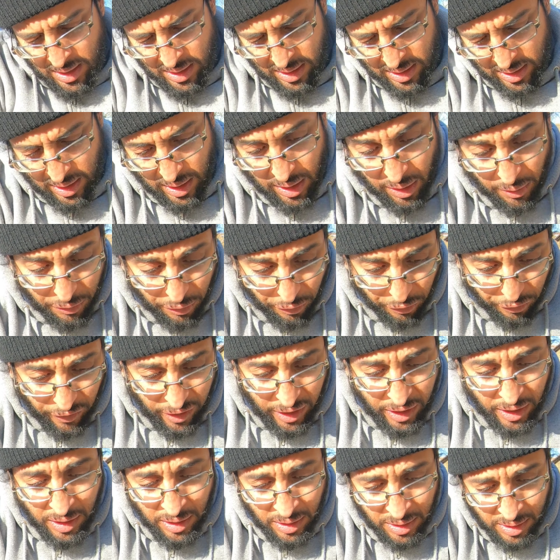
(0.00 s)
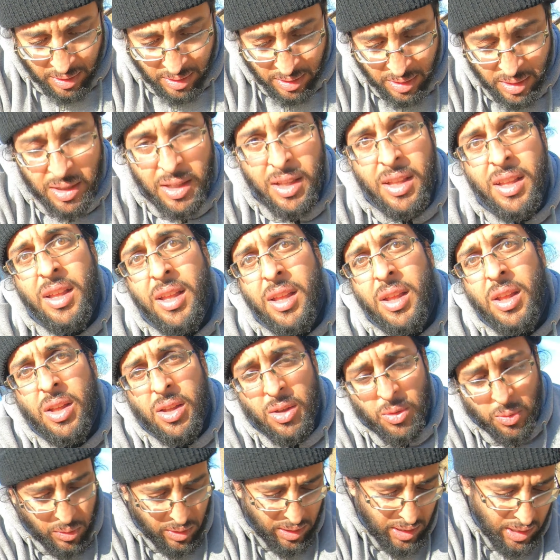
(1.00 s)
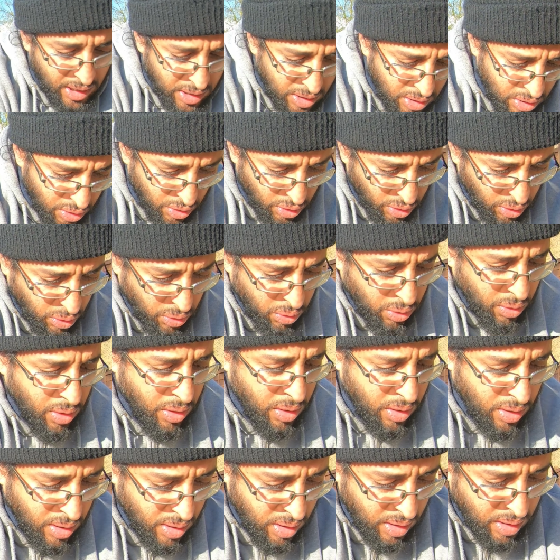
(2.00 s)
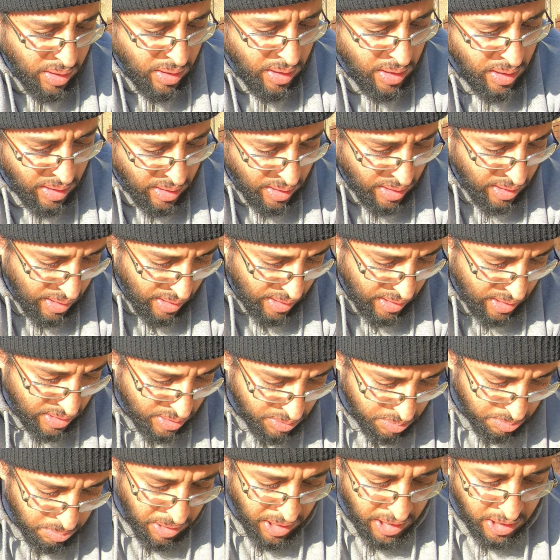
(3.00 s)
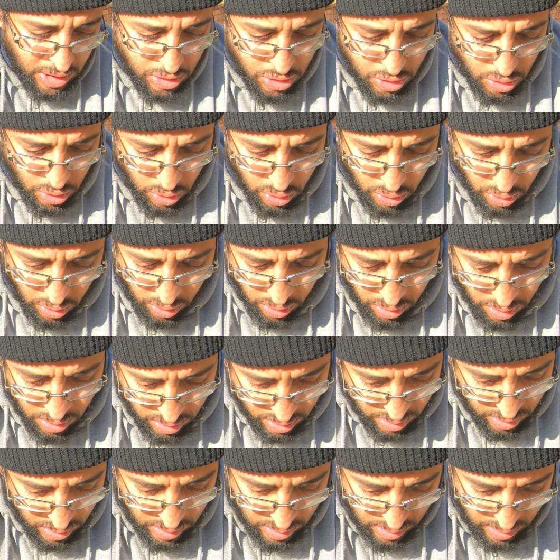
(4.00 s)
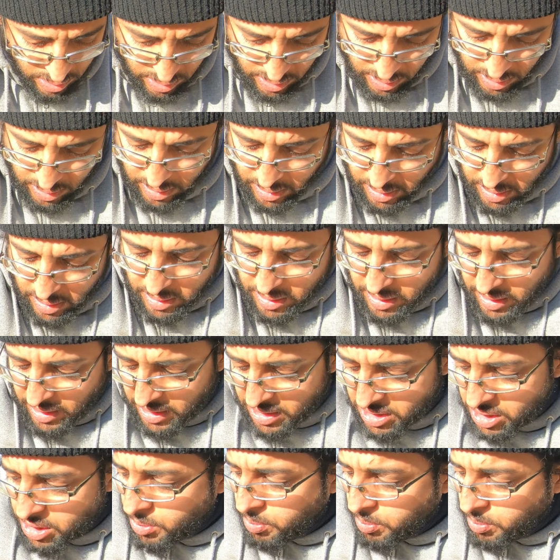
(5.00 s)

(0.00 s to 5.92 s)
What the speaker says: The other thing we need to do is make sure these